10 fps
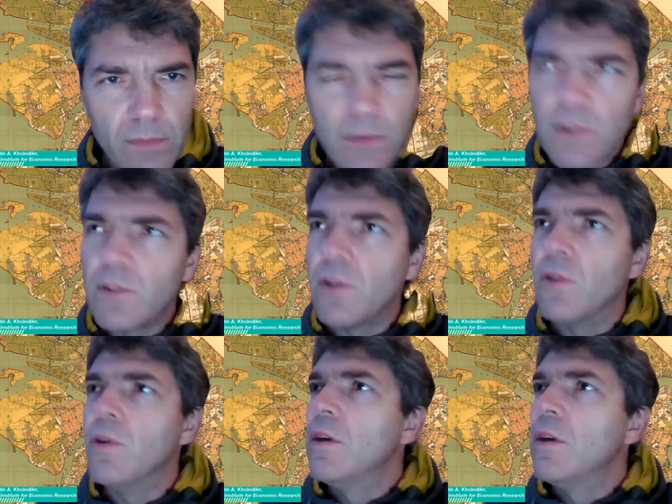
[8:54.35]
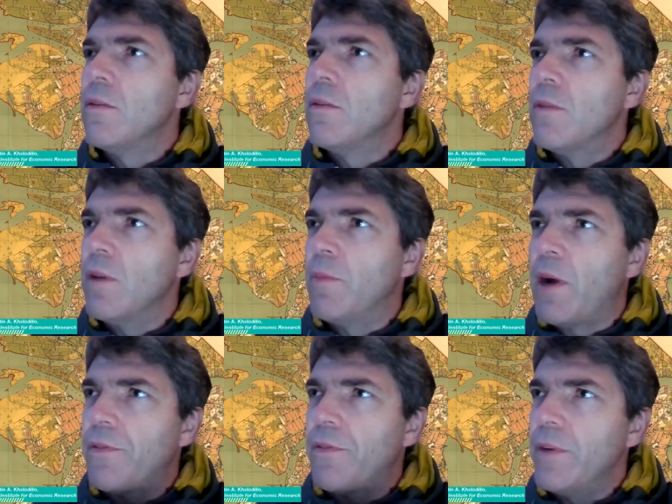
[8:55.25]
so
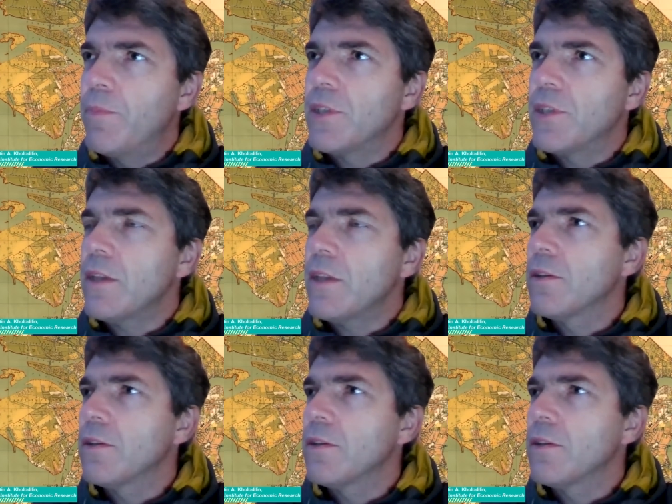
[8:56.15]
above 3%.